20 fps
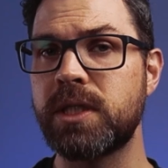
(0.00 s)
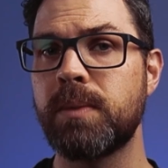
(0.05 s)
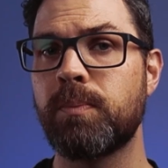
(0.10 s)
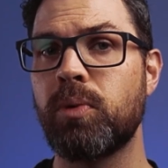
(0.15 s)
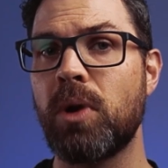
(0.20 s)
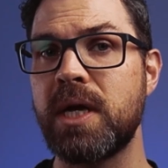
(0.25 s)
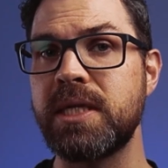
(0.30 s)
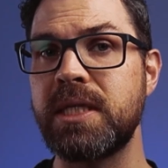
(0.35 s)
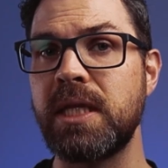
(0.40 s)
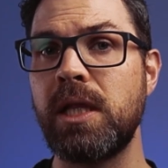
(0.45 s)

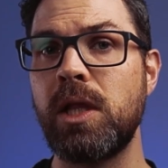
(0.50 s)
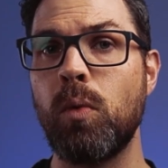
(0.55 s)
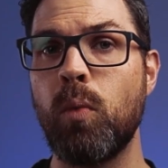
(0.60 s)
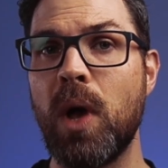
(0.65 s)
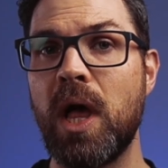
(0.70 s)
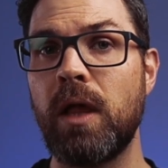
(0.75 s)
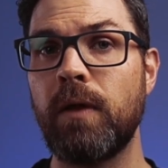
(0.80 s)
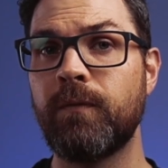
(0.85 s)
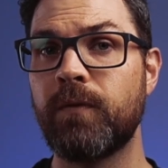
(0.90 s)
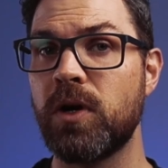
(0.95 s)
surprisingly
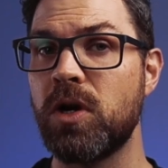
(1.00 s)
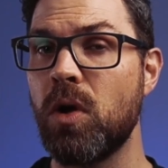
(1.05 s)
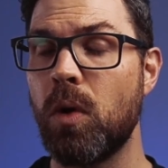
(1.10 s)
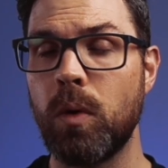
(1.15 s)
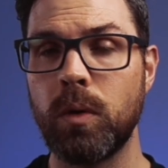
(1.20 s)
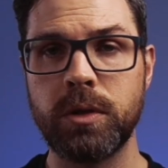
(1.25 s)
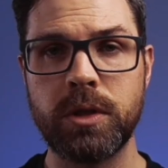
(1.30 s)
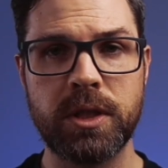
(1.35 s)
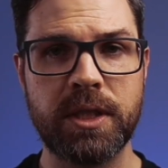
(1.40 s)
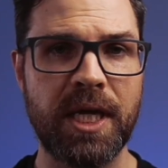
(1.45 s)
well for an
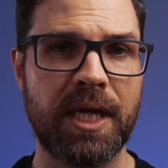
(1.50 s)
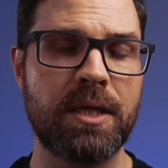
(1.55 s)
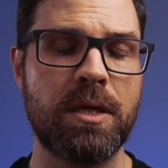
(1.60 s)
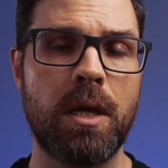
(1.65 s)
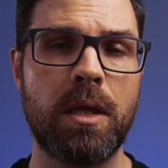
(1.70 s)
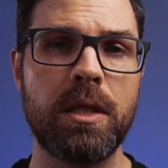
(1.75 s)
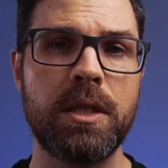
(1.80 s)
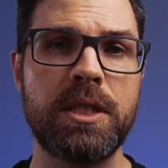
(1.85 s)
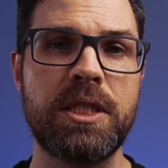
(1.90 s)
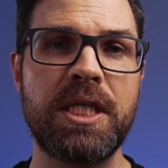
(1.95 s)
older
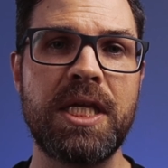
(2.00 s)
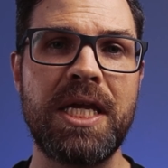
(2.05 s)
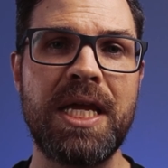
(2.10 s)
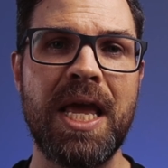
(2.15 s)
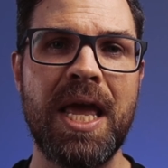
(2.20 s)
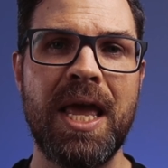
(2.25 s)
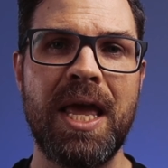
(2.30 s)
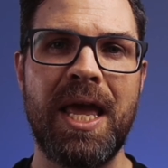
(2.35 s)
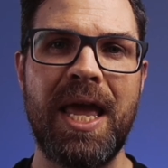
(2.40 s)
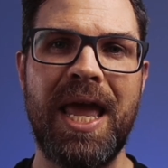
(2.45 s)
technology,